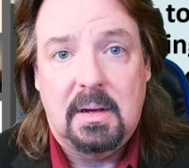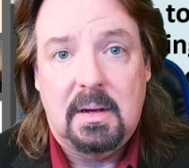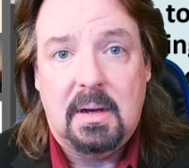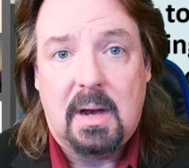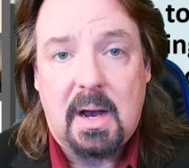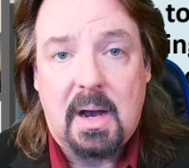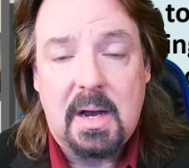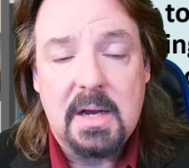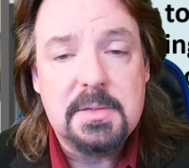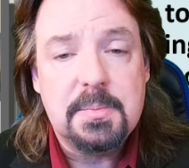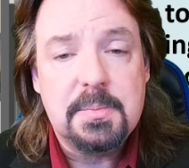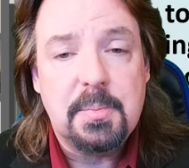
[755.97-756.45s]

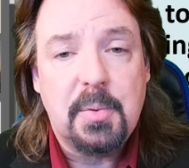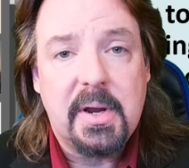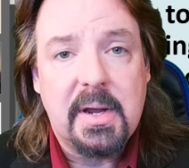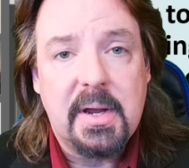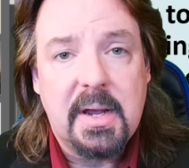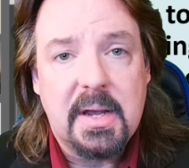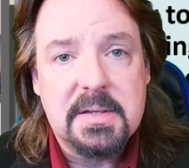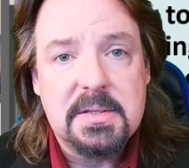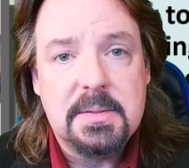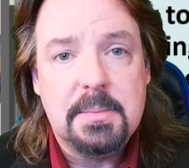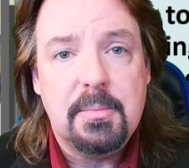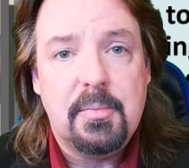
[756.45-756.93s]
iSpring
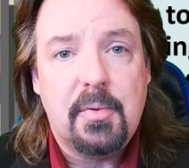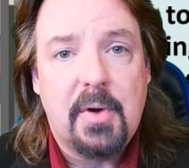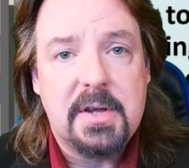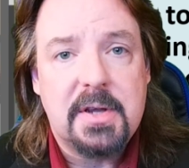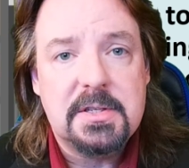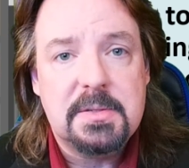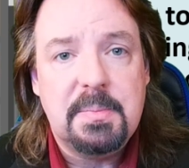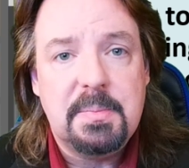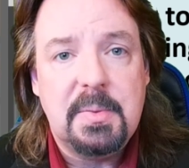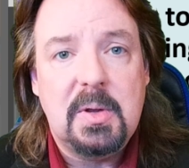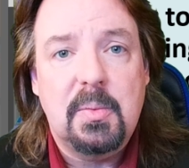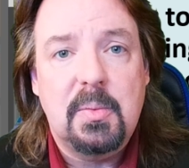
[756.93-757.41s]
has
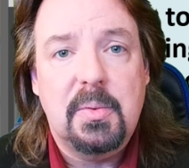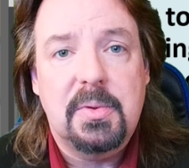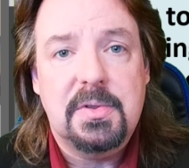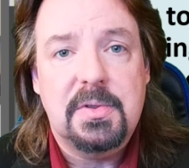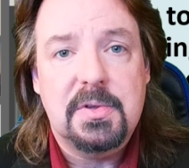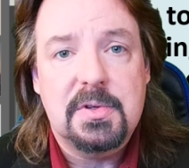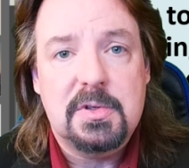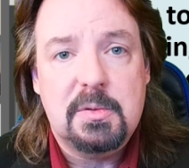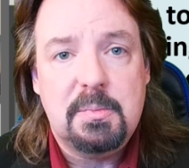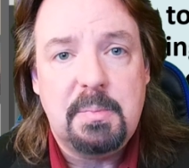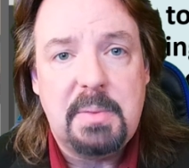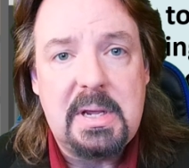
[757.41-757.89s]
impressed me with the
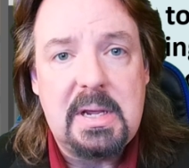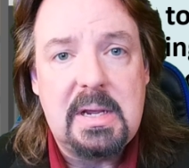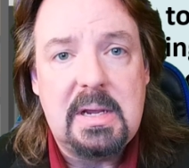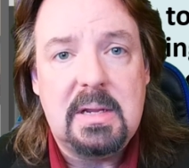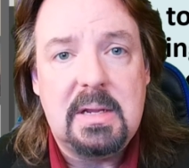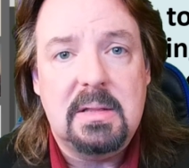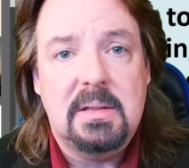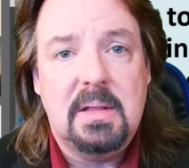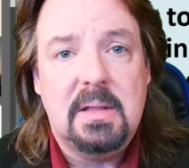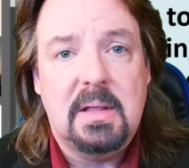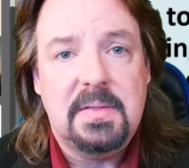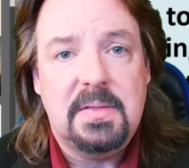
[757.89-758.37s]

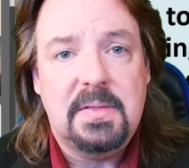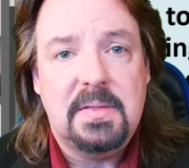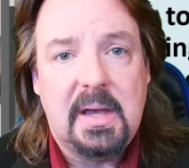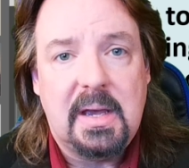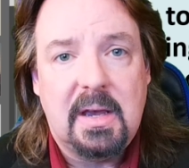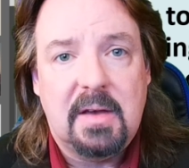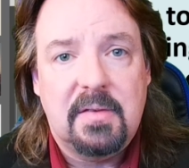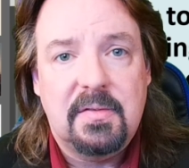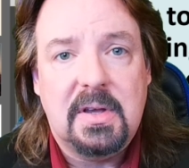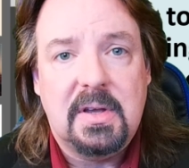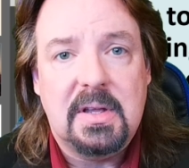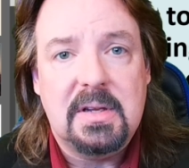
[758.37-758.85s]
speed that they
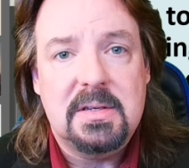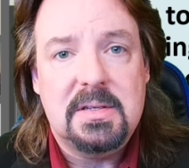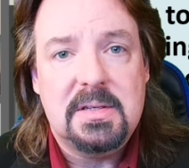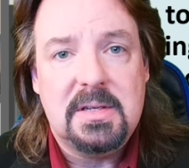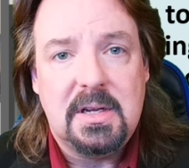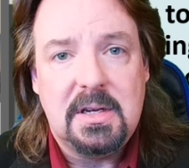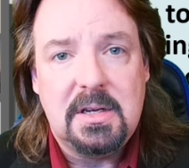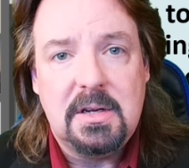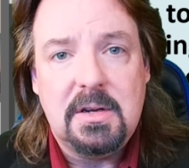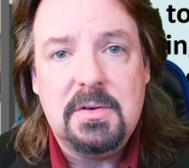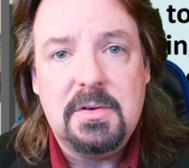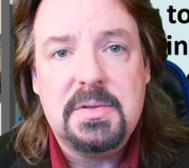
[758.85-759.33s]
have
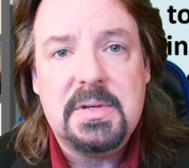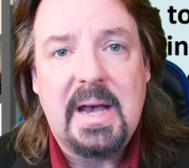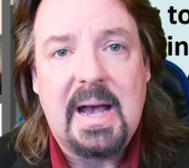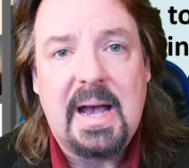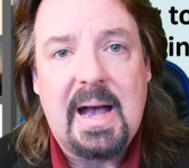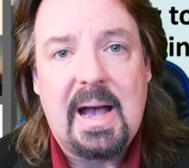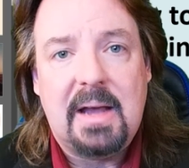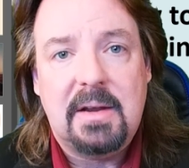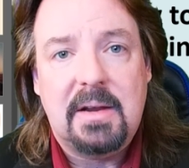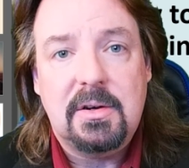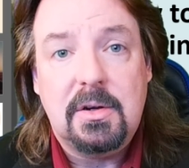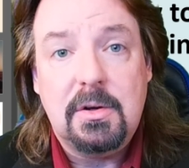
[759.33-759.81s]
continued to
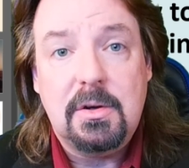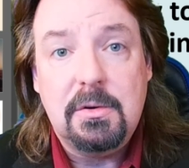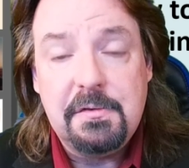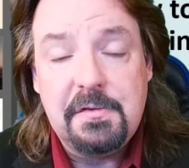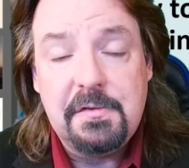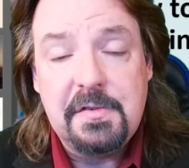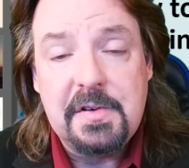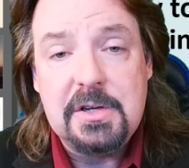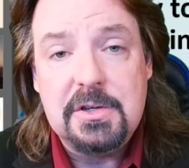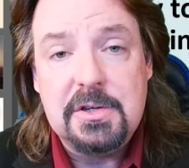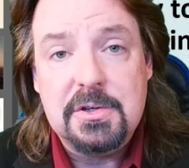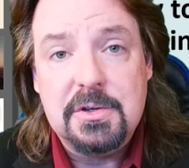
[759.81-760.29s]
add new
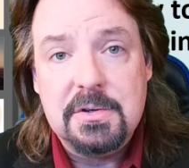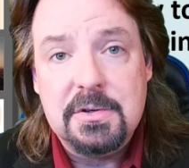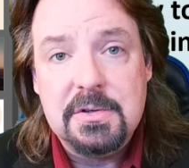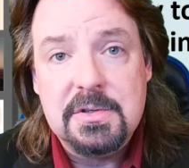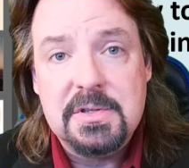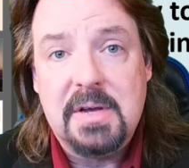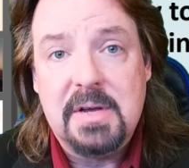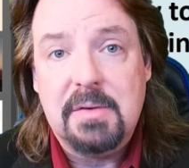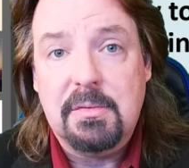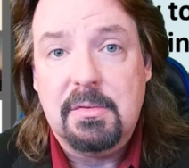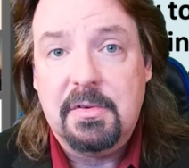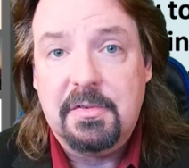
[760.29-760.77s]
features
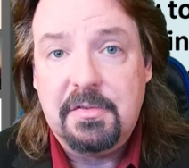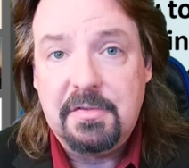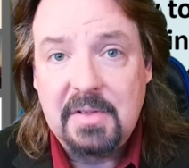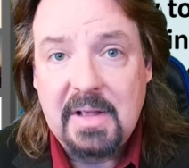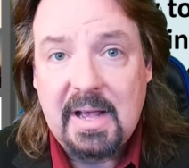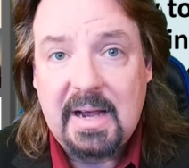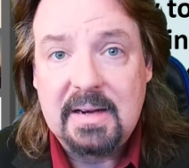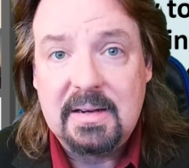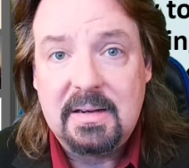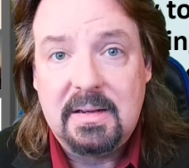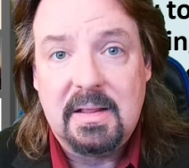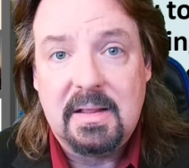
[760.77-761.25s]
that
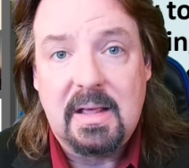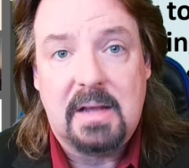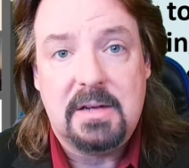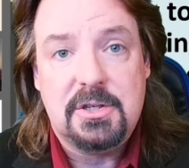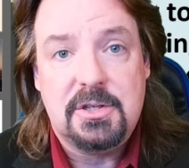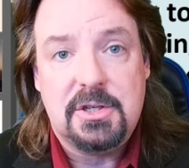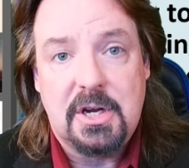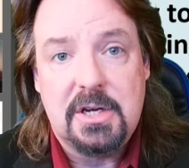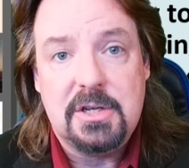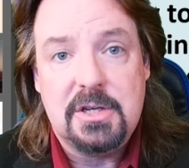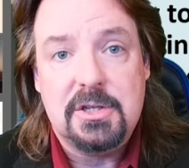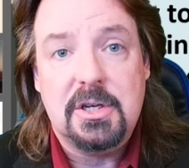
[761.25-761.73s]
reflect that
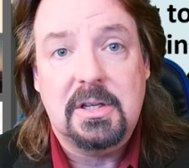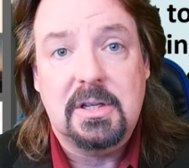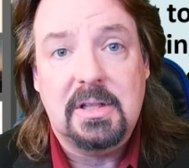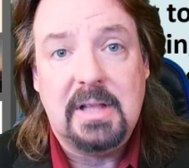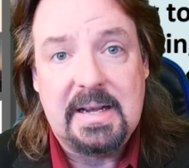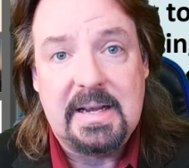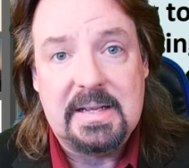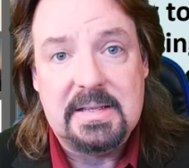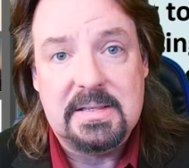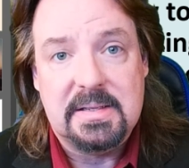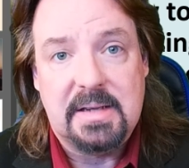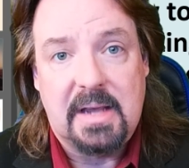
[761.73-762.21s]
changing
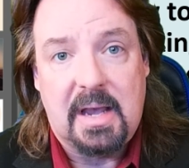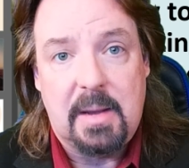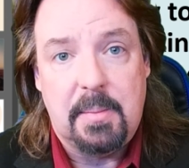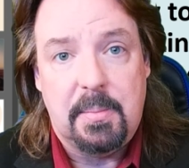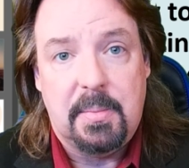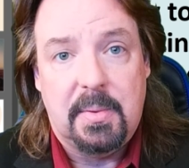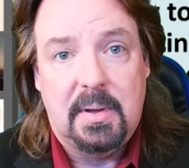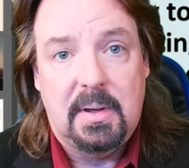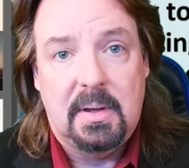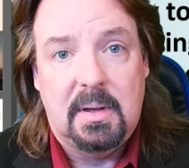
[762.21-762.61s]
landscape.